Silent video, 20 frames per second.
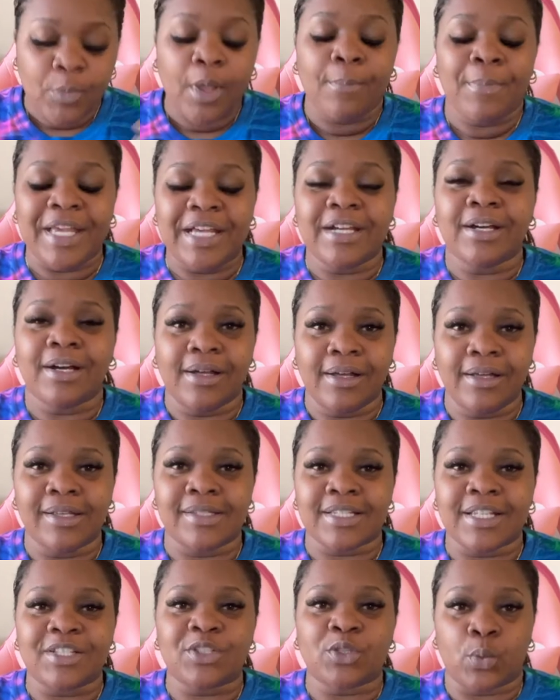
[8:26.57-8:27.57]

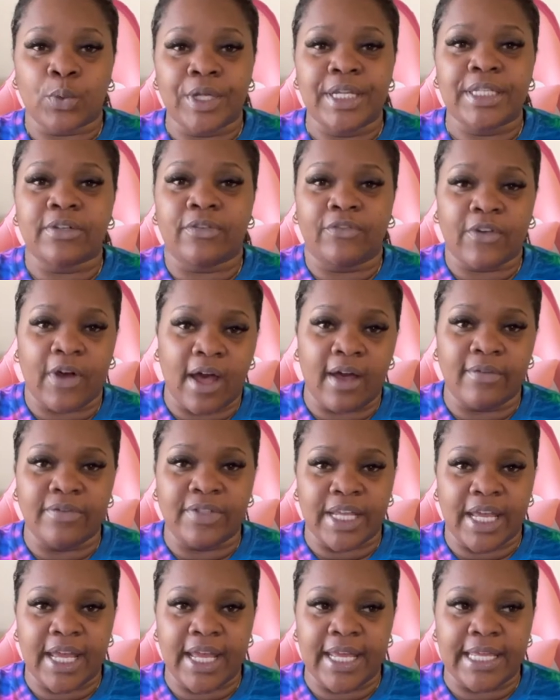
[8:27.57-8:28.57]
Because it's 3 to 5
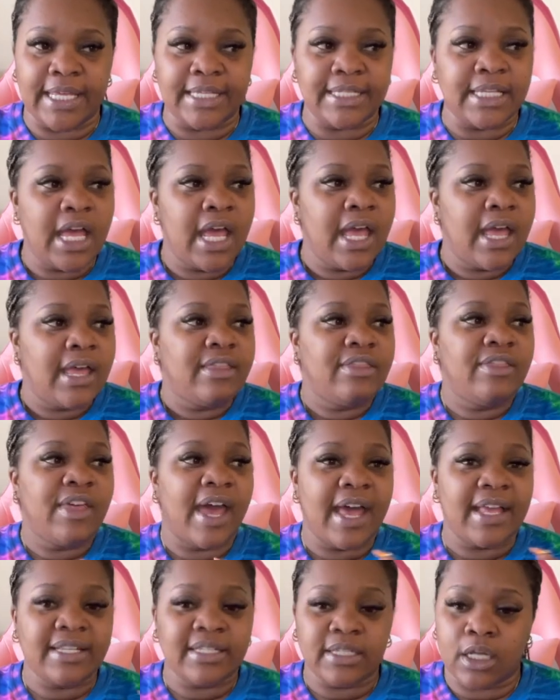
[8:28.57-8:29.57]
days,
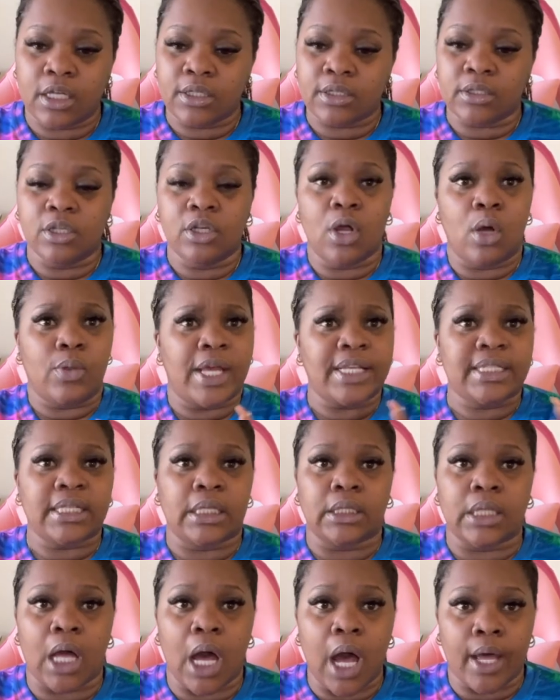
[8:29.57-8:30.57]
that's, you know, that's a
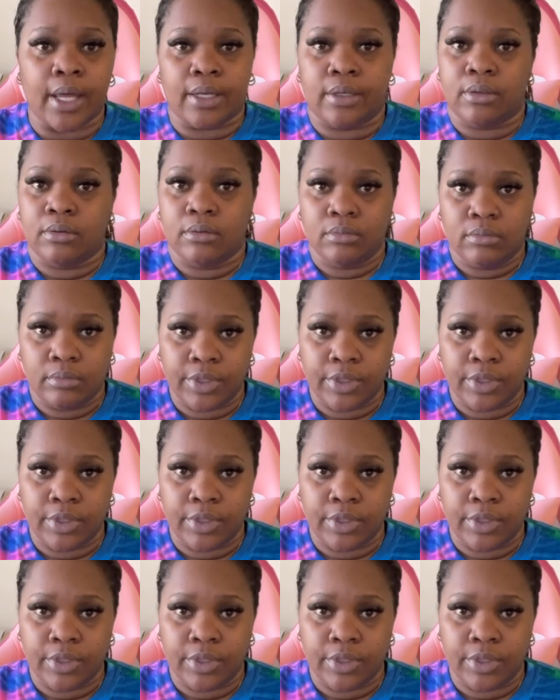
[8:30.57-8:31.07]
lot.